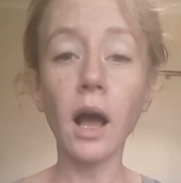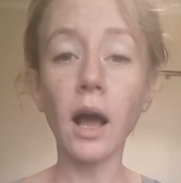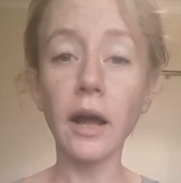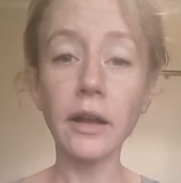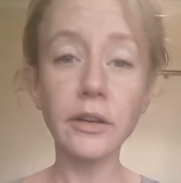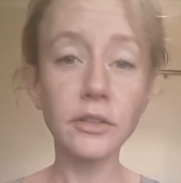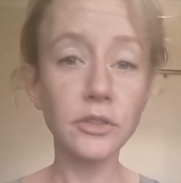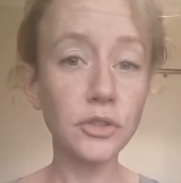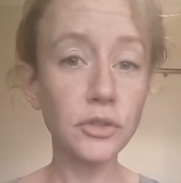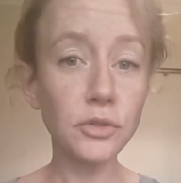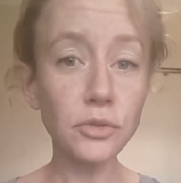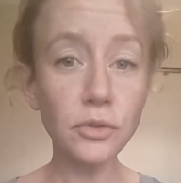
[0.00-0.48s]

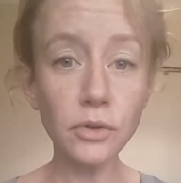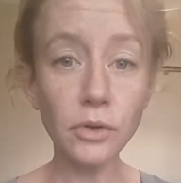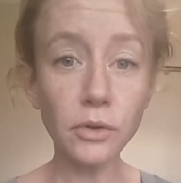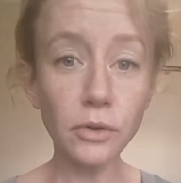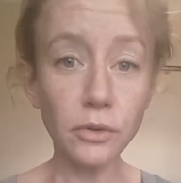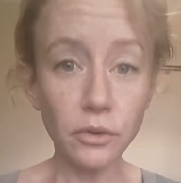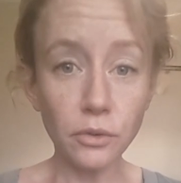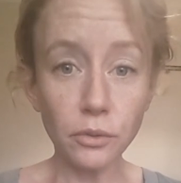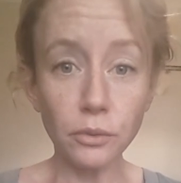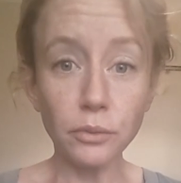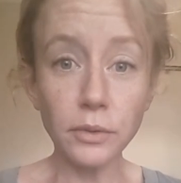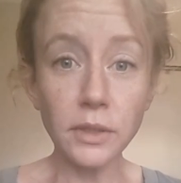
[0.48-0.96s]
I do
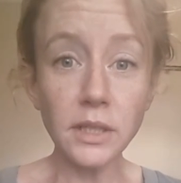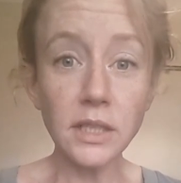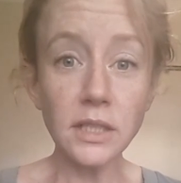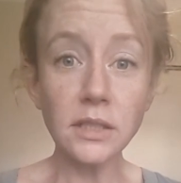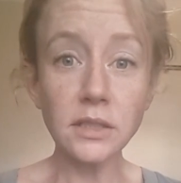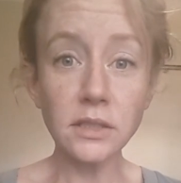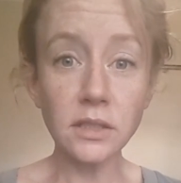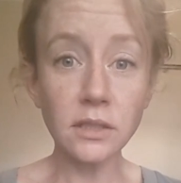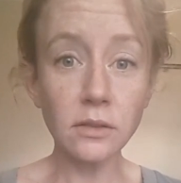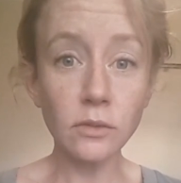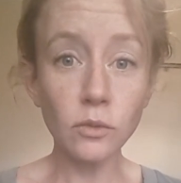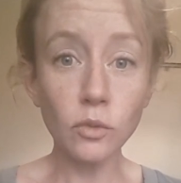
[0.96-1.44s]
know the
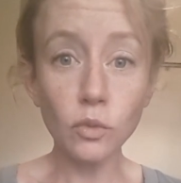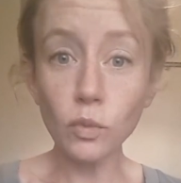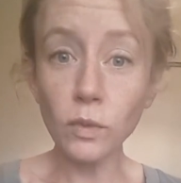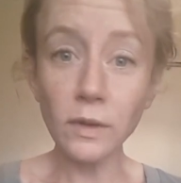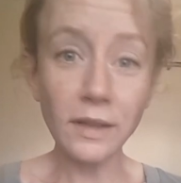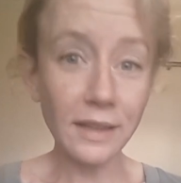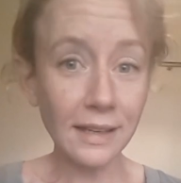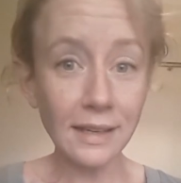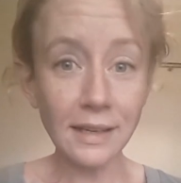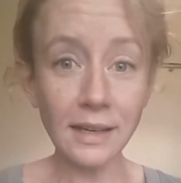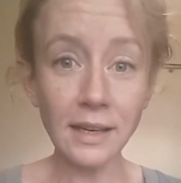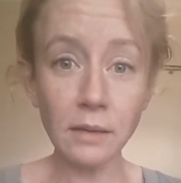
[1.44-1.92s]
reason
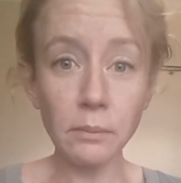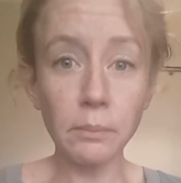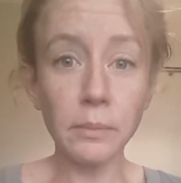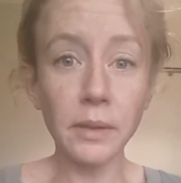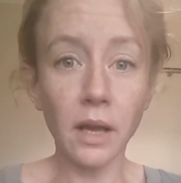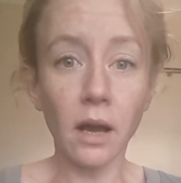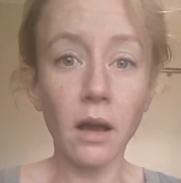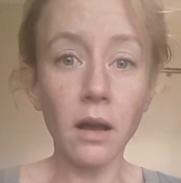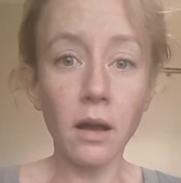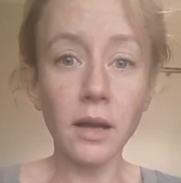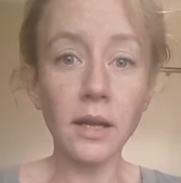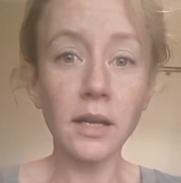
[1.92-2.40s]
within and
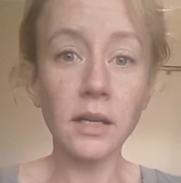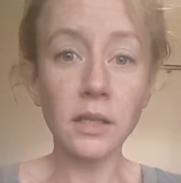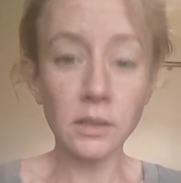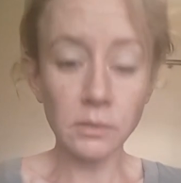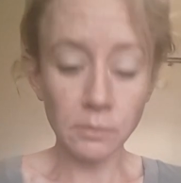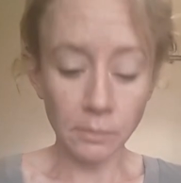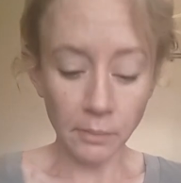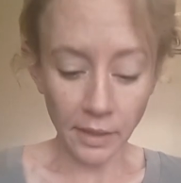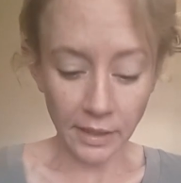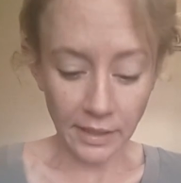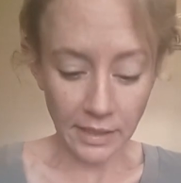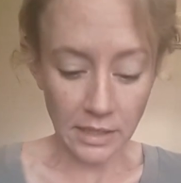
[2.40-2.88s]

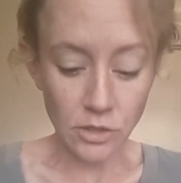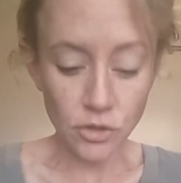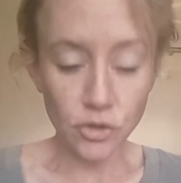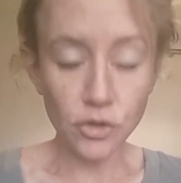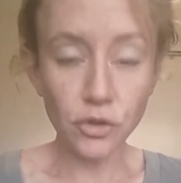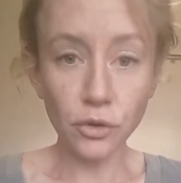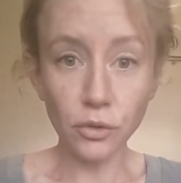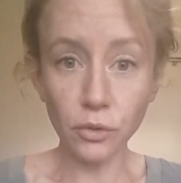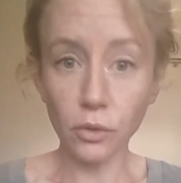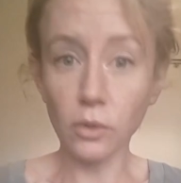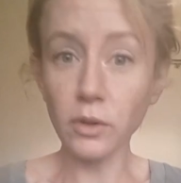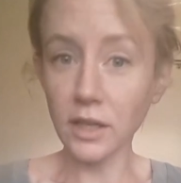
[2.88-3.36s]
behind my
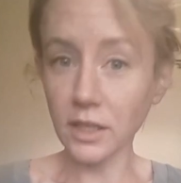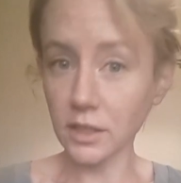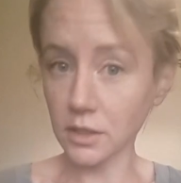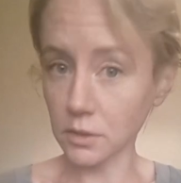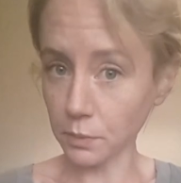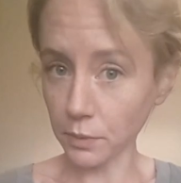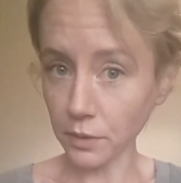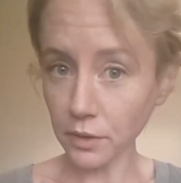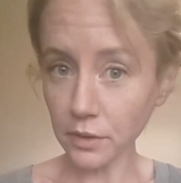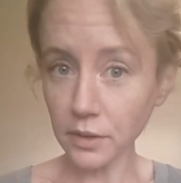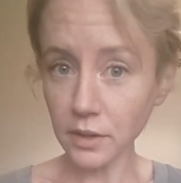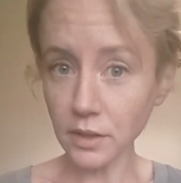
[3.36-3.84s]
internal
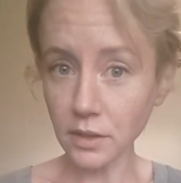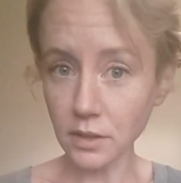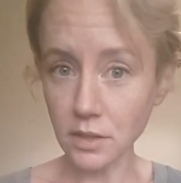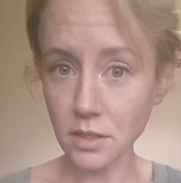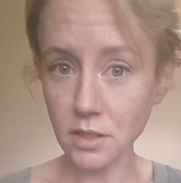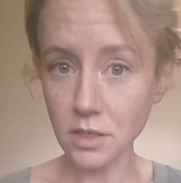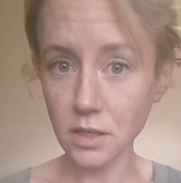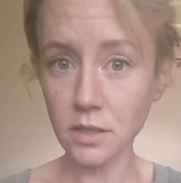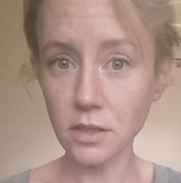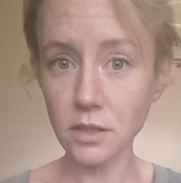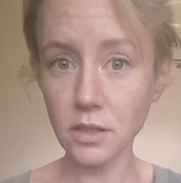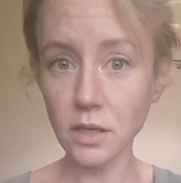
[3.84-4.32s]

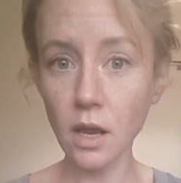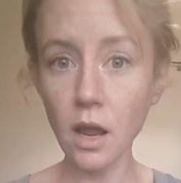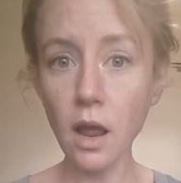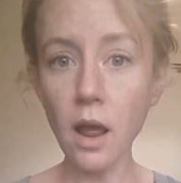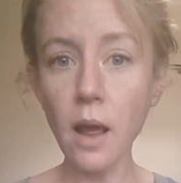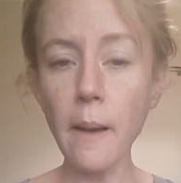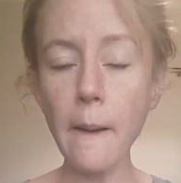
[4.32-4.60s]
experiences.